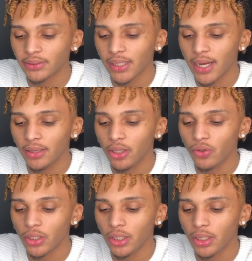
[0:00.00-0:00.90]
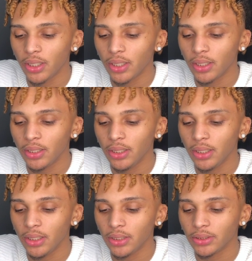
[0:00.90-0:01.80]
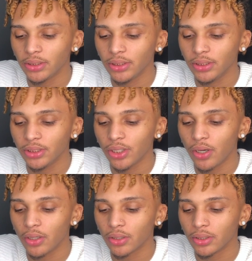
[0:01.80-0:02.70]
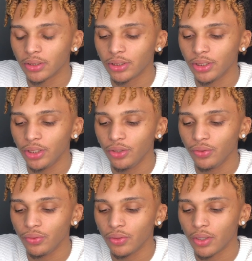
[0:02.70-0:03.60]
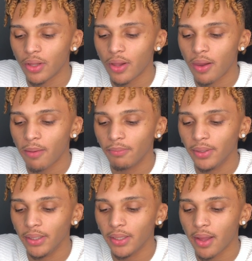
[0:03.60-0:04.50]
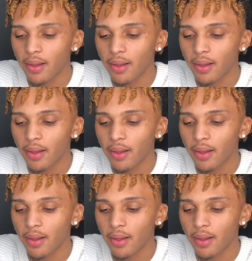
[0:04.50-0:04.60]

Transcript: I low-key need to talk to you, but